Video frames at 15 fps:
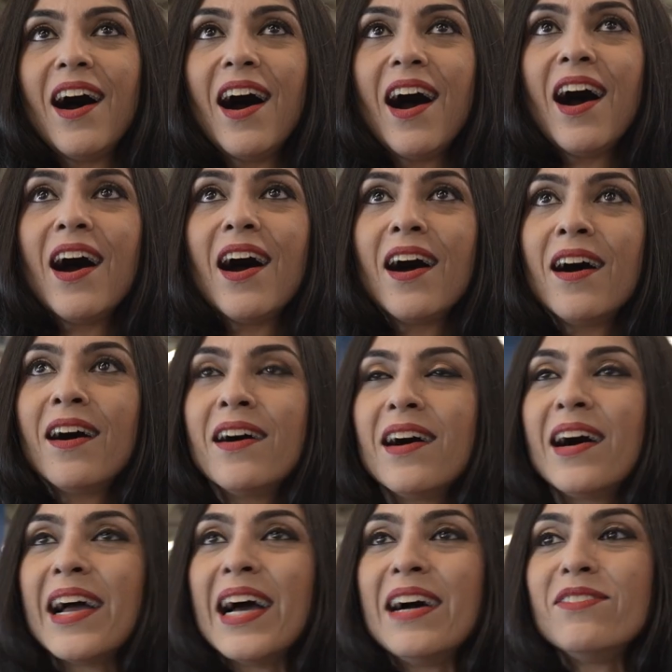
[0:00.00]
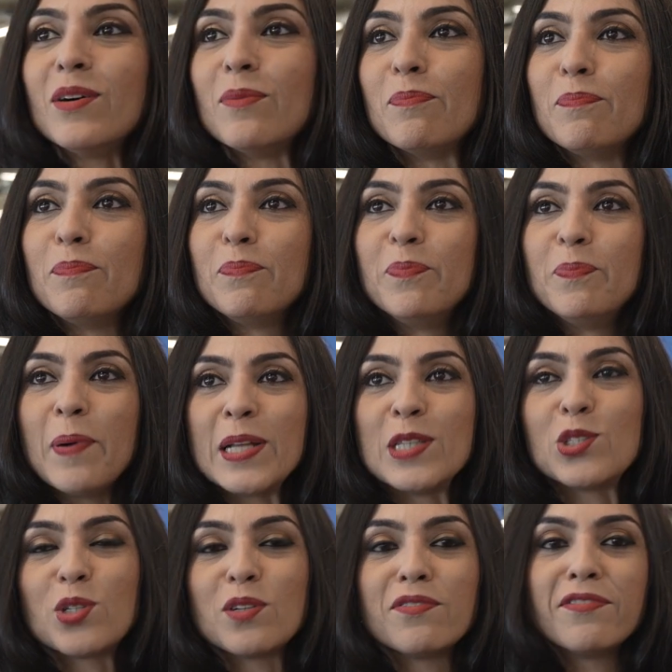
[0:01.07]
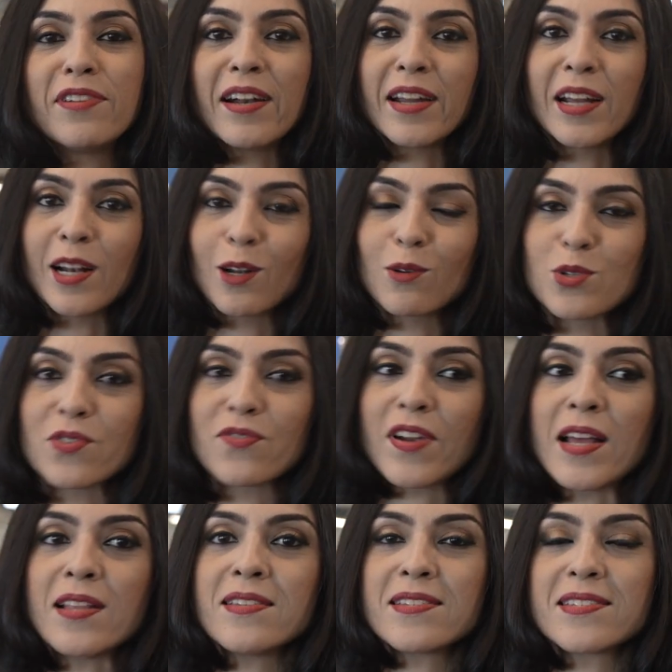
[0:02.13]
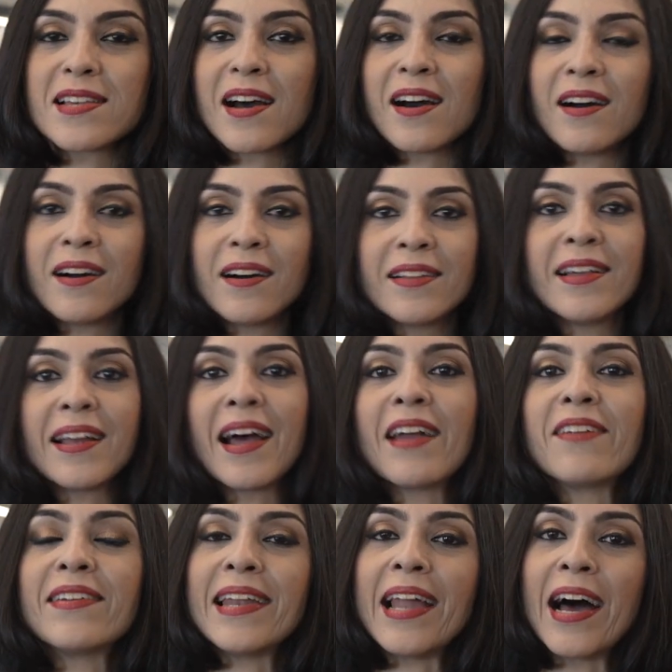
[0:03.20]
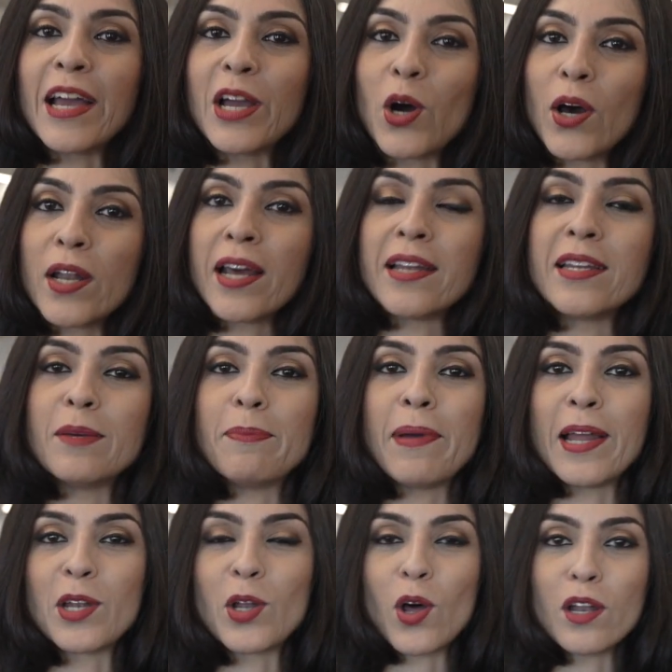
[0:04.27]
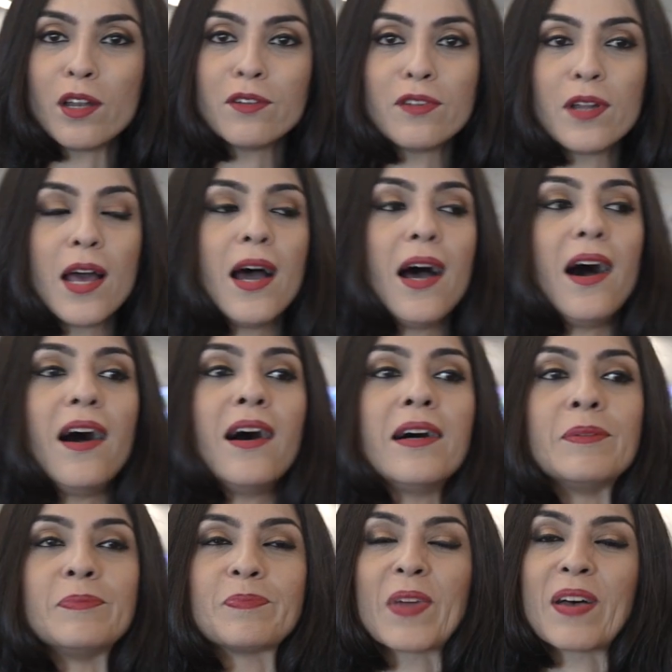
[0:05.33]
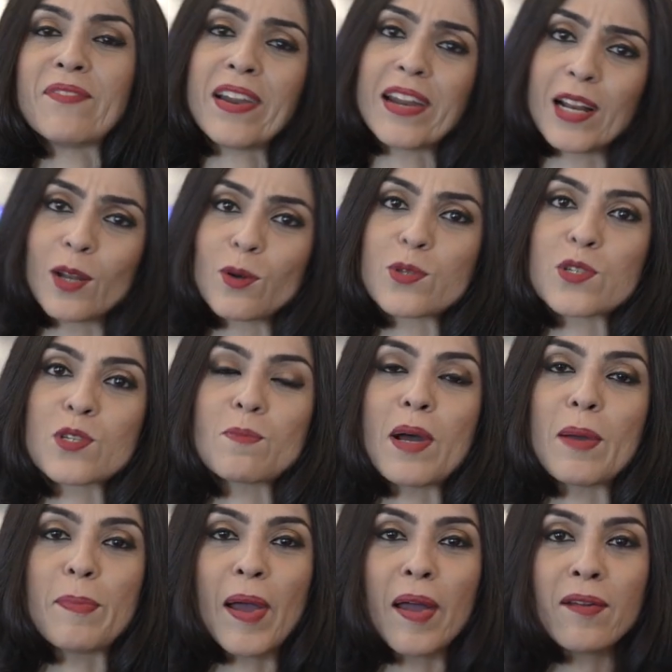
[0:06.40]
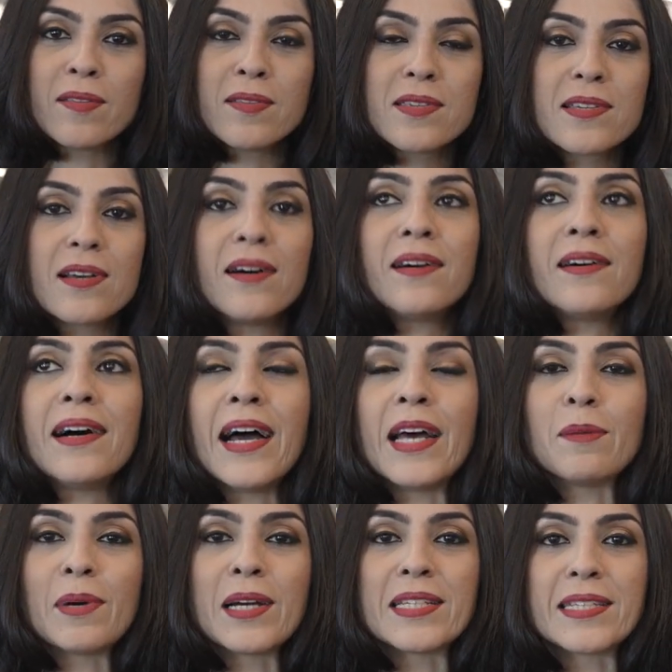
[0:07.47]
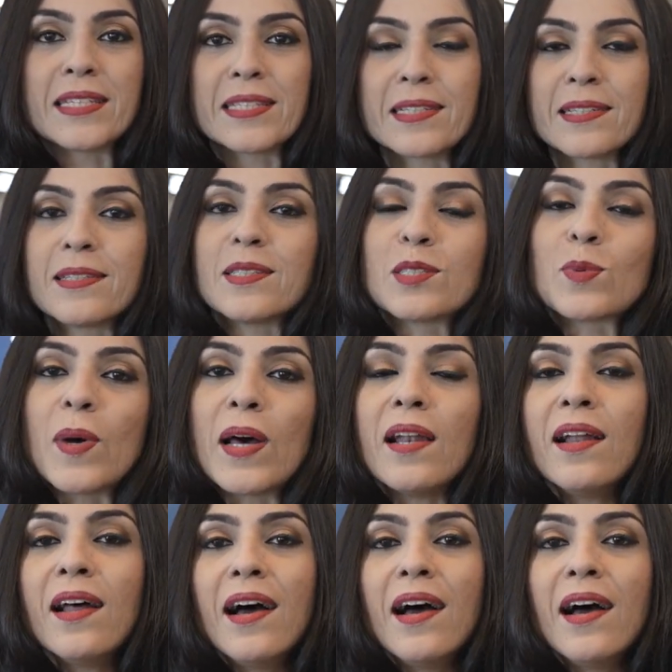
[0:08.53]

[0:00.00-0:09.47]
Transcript: I have a bunch of very close friends that I rely on and depend on. I'm very close to my parents and my sister as well.